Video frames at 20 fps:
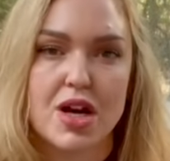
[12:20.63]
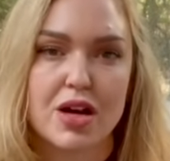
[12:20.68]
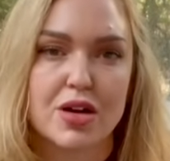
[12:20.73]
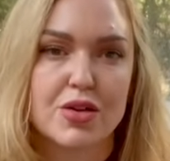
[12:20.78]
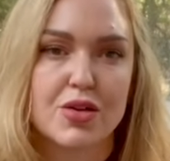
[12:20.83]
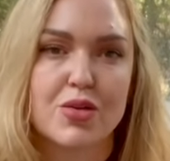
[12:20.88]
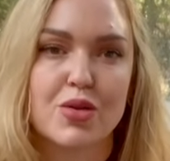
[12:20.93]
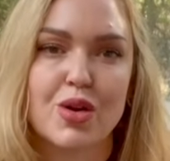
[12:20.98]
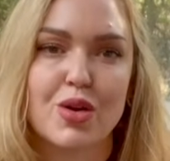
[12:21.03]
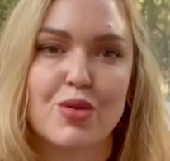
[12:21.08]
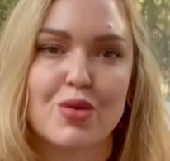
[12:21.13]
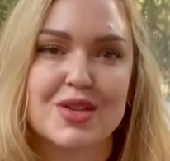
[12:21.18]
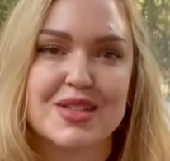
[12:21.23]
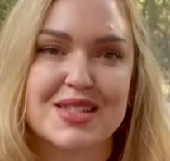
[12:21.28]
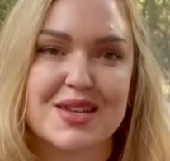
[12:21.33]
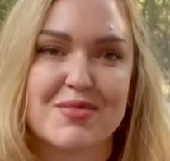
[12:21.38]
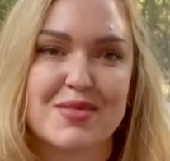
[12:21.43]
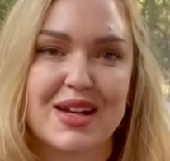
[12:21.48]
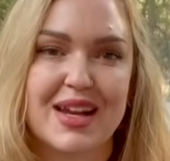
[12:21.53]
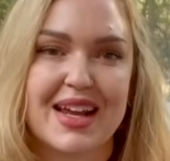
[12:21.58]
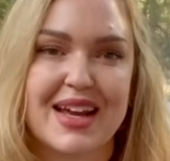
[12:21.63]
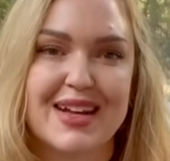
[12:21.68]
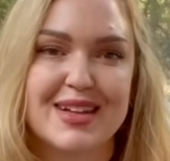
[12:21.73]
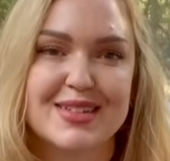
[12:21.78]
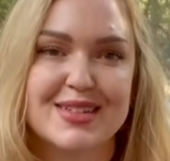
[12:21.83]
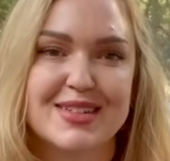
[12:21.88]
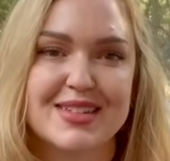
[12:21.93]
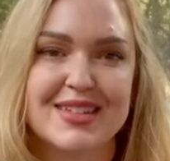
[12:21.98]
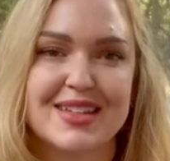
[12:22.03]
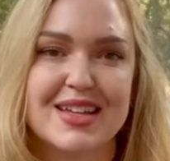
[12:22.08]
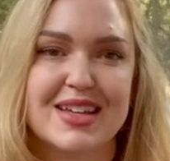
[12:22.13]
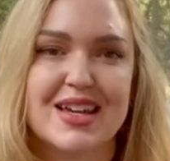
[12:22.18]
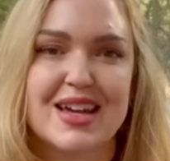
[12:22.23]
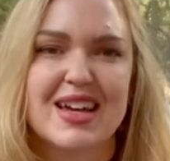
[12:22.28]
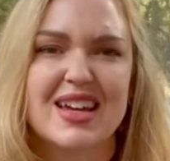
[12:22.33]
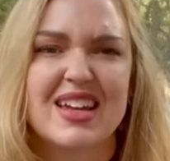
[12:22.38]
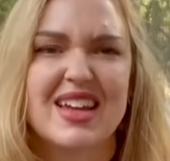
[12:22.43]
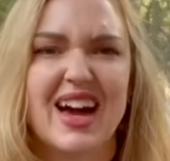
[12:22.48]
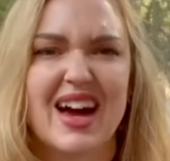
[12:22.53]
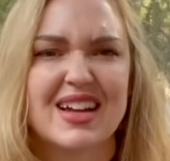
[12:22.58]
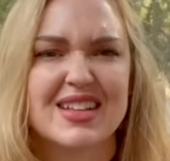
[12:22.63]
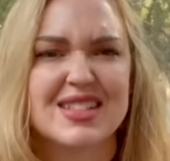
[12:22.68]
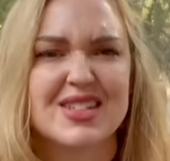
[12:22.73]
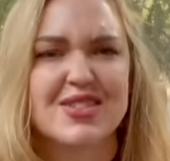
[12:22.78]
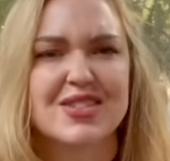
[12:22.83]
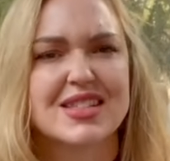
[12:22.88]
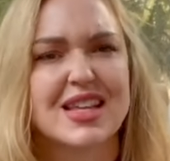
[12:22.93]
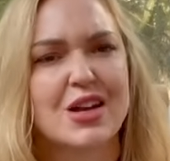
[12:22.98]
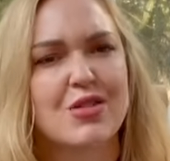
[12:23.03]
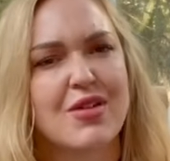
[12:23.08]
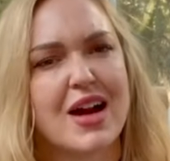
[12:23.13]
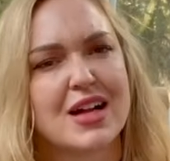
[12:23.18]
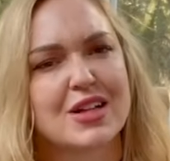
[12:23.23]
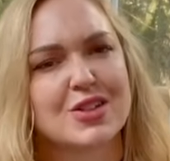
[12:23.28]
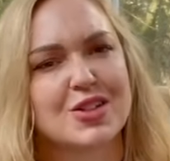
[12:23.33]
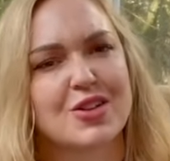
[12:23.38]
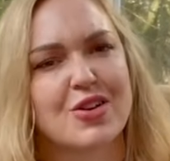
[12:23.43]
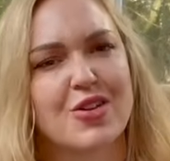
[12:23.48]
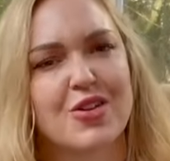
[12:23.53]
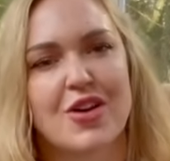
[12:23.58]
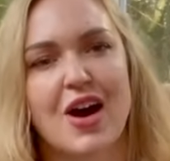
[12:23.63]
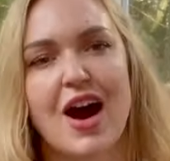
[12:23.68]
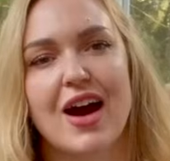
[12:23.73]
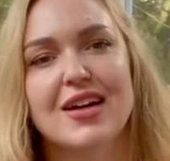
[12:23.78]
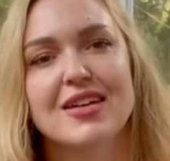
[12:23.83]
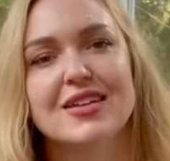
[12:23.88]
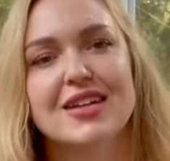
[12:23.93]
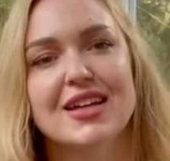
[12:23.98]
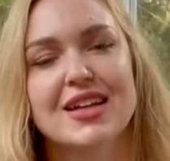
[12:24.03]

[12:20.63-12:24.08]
through it with somebody else. Yeah, so it's like rational thought.